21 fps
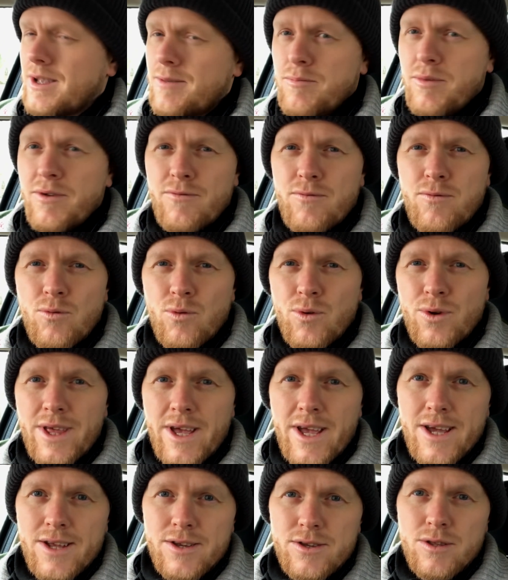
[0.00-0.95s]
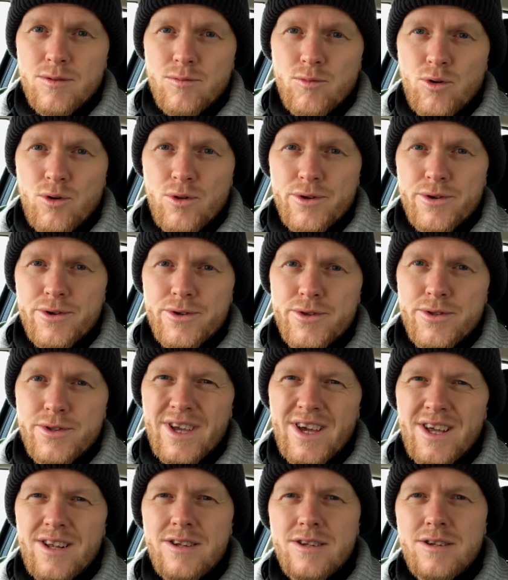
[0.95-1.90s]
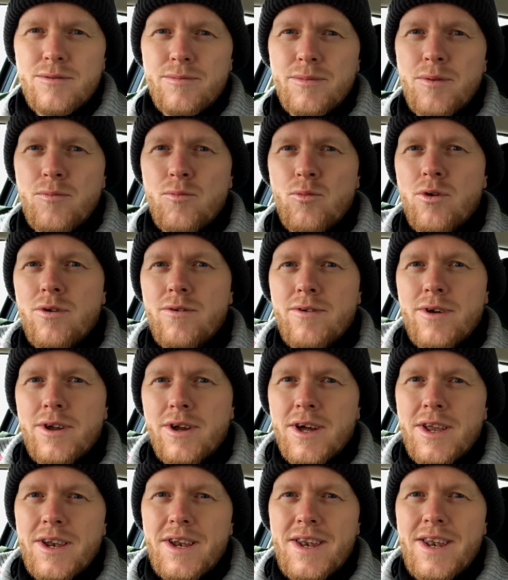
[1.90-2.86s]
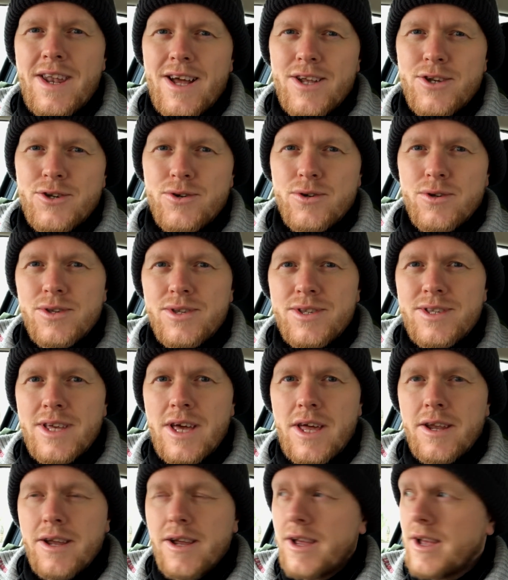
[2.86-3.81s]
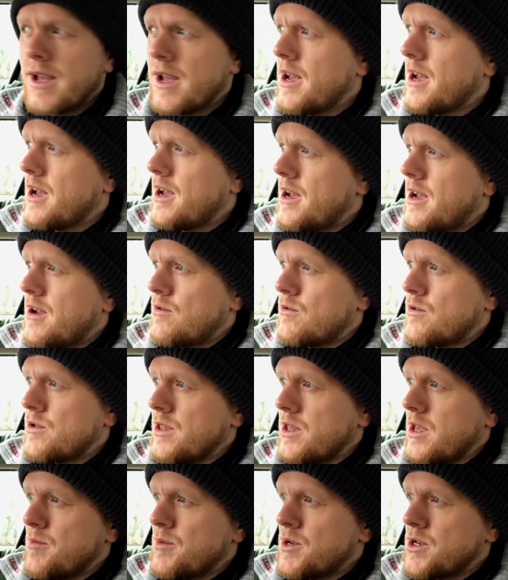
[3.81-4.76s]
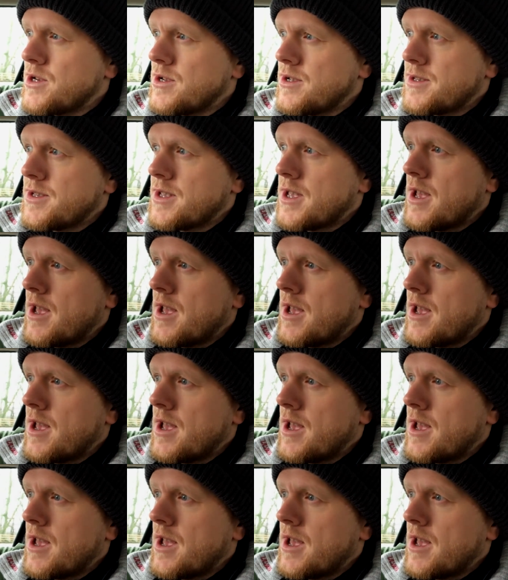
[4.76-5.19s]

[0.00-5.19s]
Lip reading: before they get to the boulders, to get a little bit more of a kind of natural setting with the images.